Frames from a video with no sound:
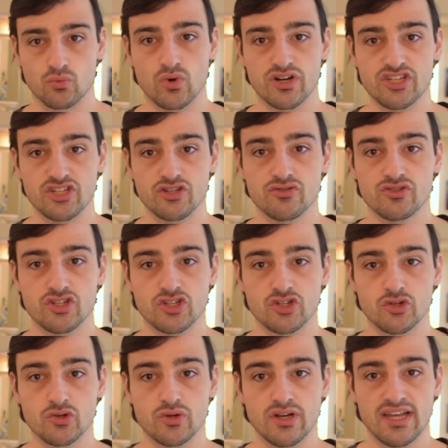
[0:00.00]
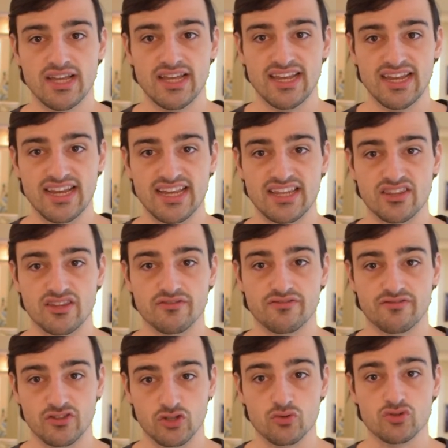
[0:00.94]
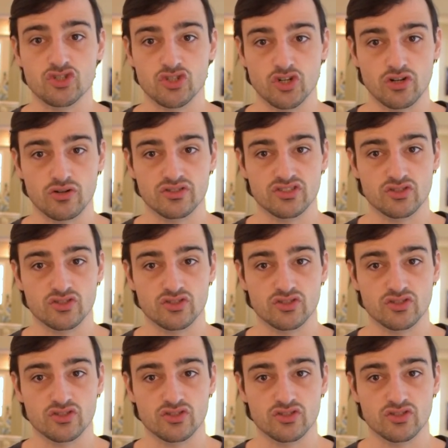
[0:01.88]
what do you do in the future?